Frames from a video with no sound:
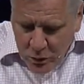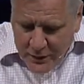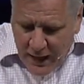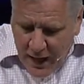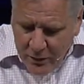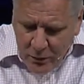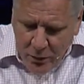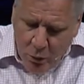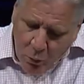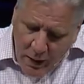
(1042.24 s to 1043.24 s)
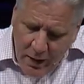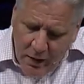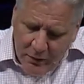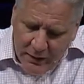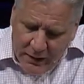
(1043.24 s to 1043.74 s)
would gather
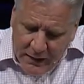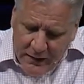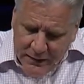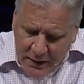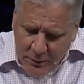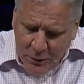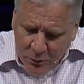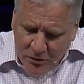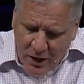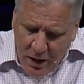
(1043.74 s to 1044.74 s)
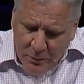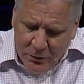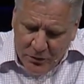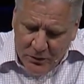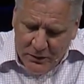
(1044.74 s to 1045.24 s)
around anytime there was an
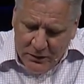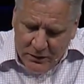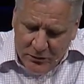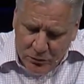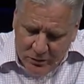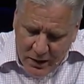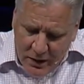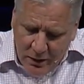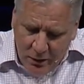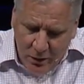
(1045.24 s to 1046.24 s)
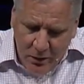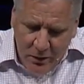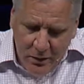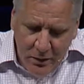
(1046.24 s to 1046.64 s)
opportunity to tell